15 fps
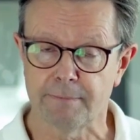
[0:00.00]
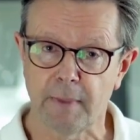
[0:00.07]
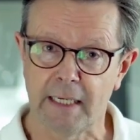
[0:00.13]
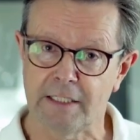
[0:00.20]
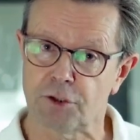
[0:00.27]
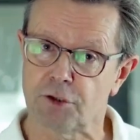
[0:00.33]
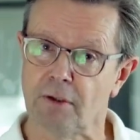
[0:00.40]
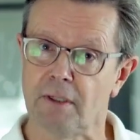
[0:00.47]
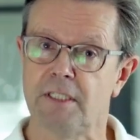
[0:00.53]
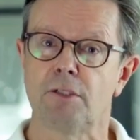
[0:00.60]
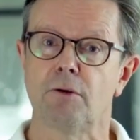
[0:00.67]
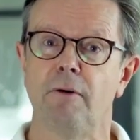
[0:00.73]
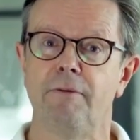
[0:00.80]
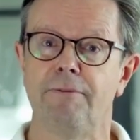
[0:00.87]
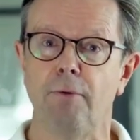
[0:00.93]
It's trying
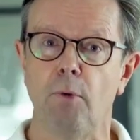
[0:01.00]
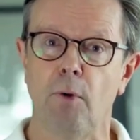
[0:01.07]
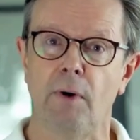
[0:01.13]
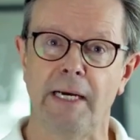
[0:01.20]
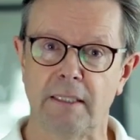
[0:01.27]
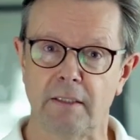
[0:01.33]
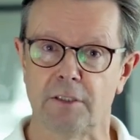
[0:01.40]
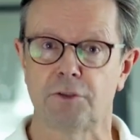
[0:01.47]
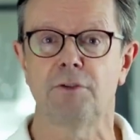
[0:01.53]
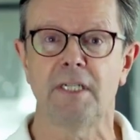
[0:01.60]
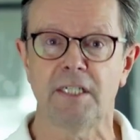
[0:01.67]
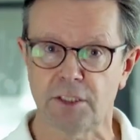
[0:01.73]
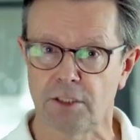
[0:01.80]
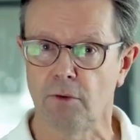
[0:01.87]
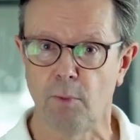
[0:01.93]
to avoid the
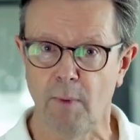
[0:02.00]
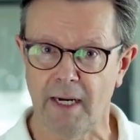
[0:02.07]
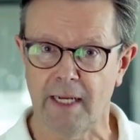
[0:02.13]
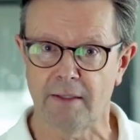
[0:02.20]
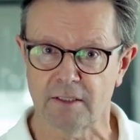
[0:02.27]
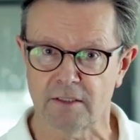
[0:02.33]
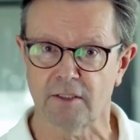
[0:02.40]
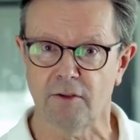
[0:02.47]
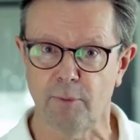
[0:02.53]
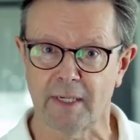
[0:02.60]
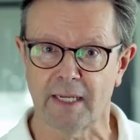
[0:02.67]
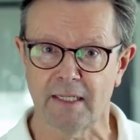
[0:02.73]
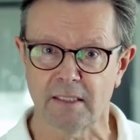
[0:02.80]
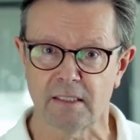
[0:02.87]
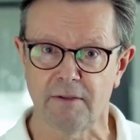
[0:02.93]
traditional way that software
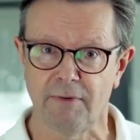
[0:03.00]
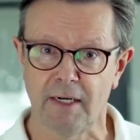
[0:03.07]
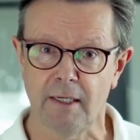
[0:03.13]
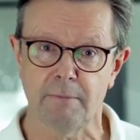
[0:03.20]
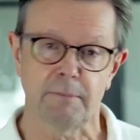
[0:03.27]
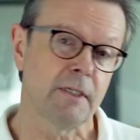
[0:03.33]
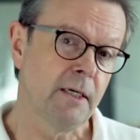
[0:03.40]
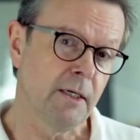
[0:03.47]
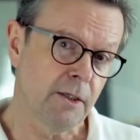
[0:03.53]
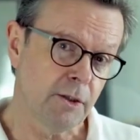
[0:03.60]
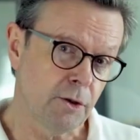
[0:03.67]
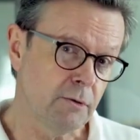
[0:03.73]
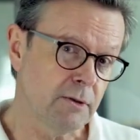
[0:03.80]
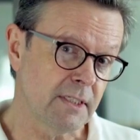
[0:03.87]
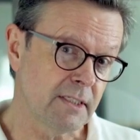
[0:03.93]
gets developed
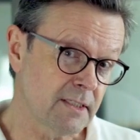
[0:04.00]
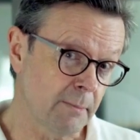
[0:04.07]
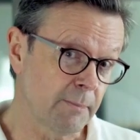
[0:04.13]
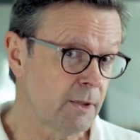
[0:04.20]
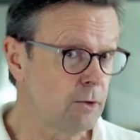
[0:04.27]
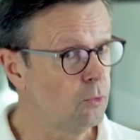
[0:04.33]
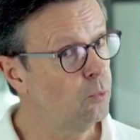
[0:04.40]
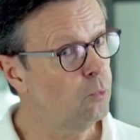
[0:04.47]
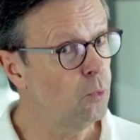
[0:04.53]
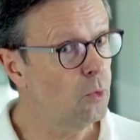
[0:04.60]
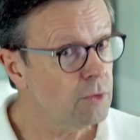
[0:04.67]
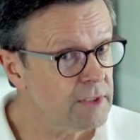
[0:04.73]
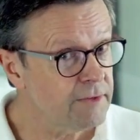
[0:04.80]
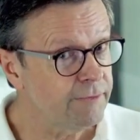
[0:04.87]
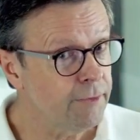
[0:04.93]
using something called
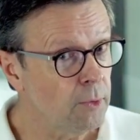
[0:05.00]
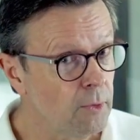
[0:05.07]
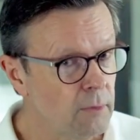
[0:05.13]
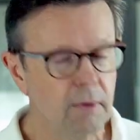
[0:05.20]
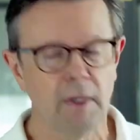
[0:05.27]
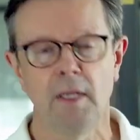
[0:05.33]
waterfall,